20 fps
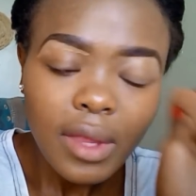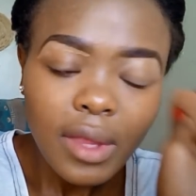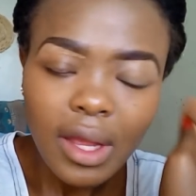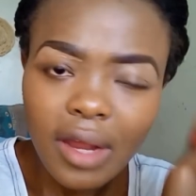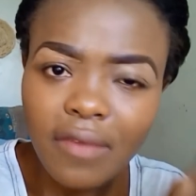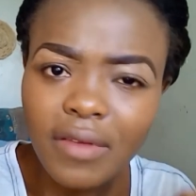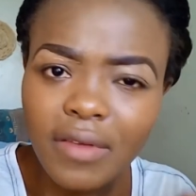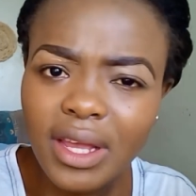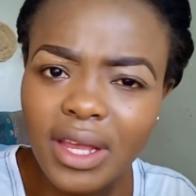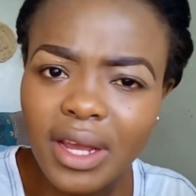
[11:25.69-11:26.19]

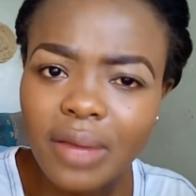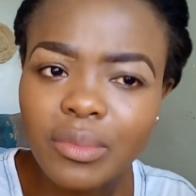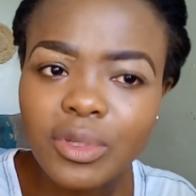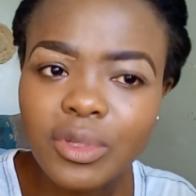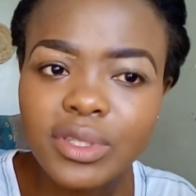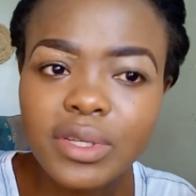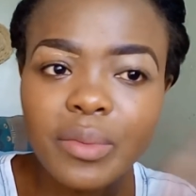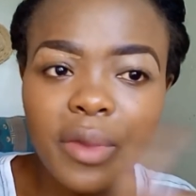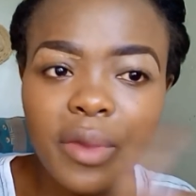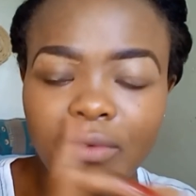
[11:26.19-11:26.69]
And I feel like I'm
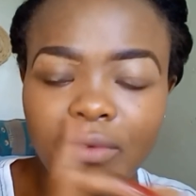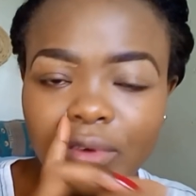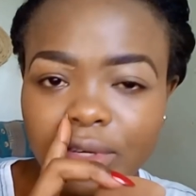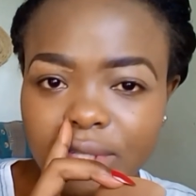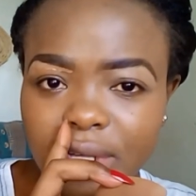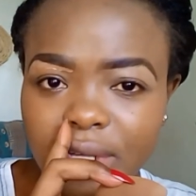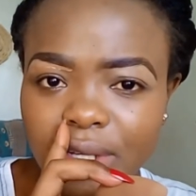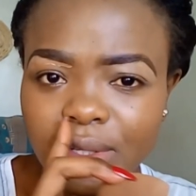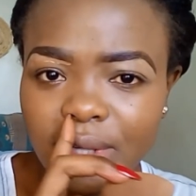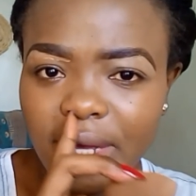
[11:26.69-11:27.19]
losing my
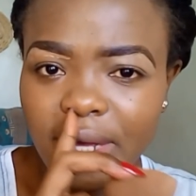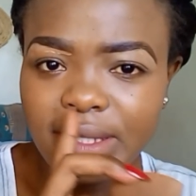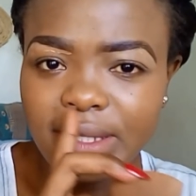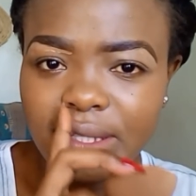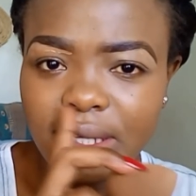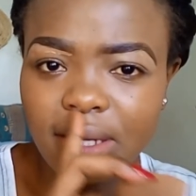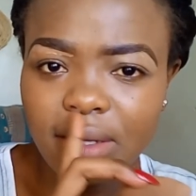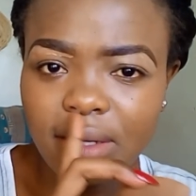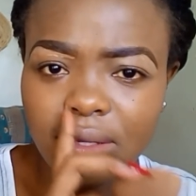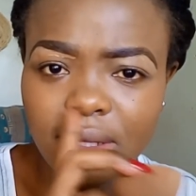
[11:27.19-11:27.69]
voice. Can you guys
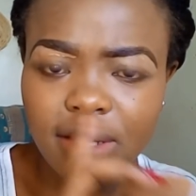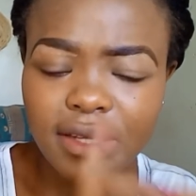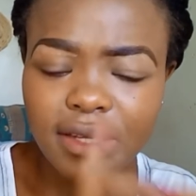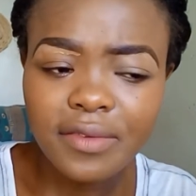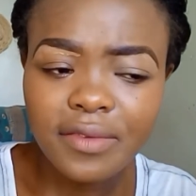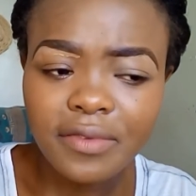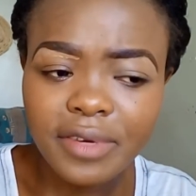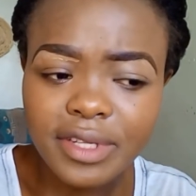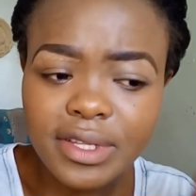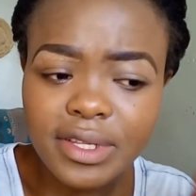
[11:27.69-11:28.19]
tell the
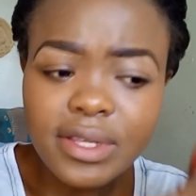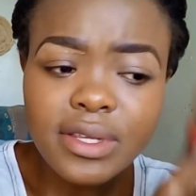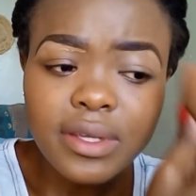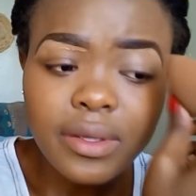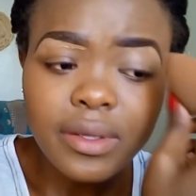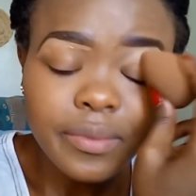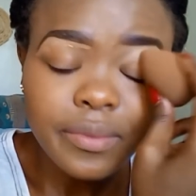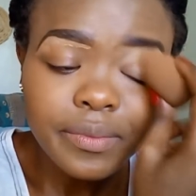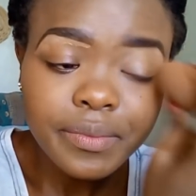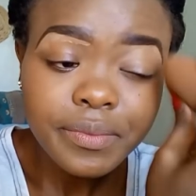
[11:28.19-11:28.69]
difference?
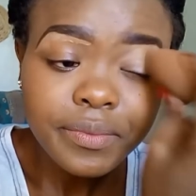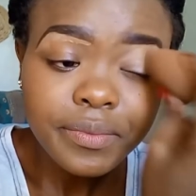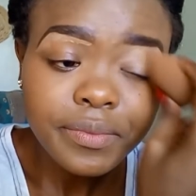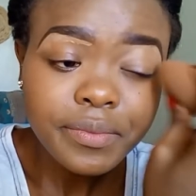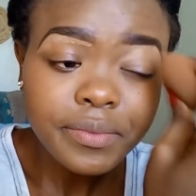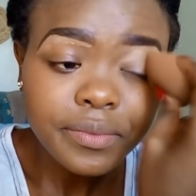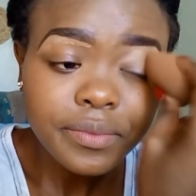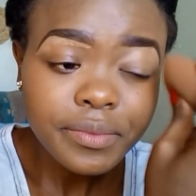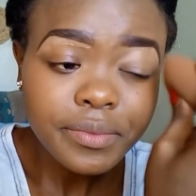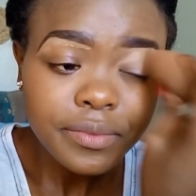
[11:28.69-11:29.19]

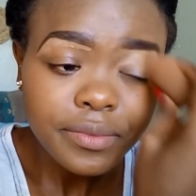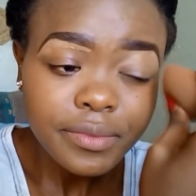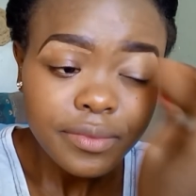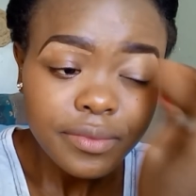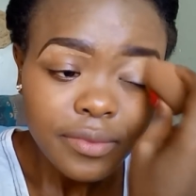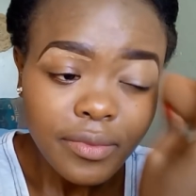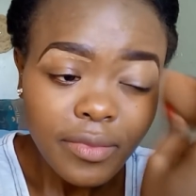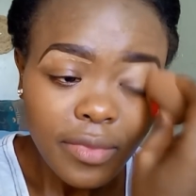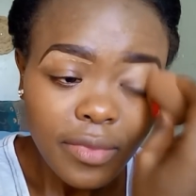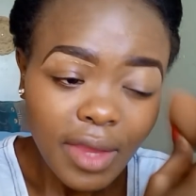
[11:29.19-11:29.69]

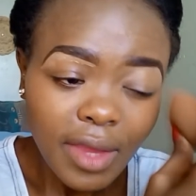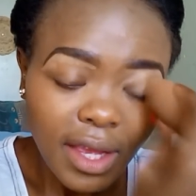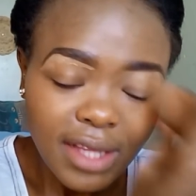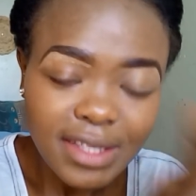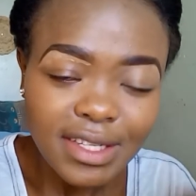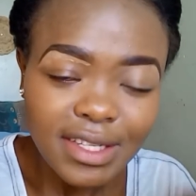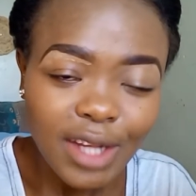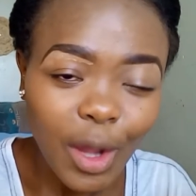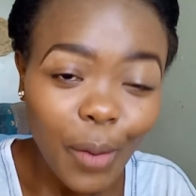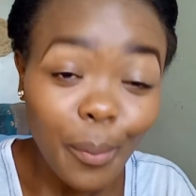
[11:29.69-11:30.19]

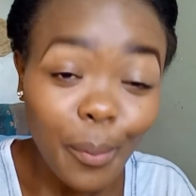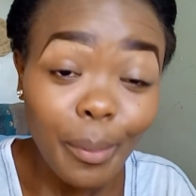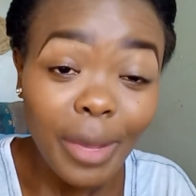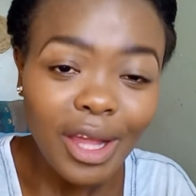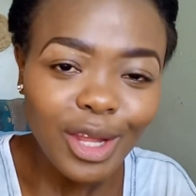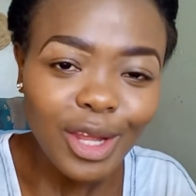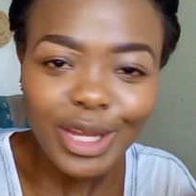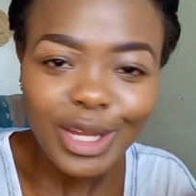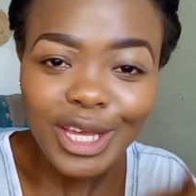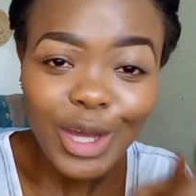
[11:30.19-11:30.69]
It's now
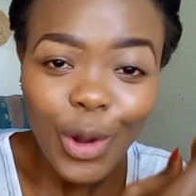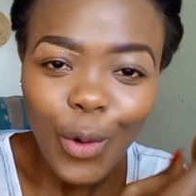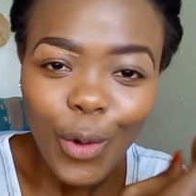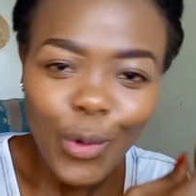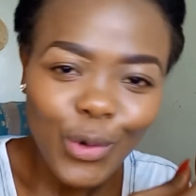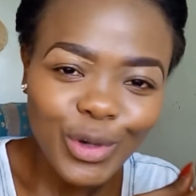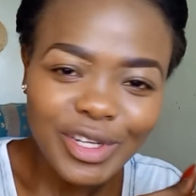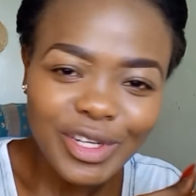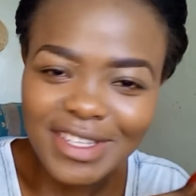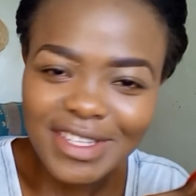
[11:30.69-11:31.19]
mellowly
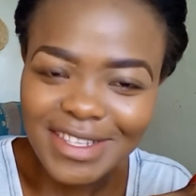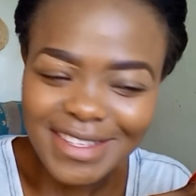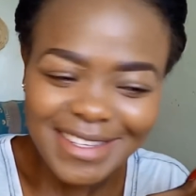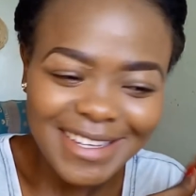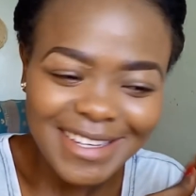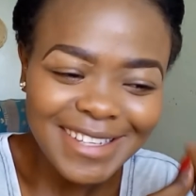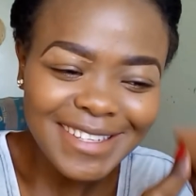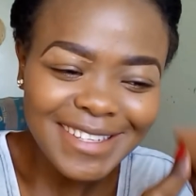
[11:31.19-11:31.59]
hoarse.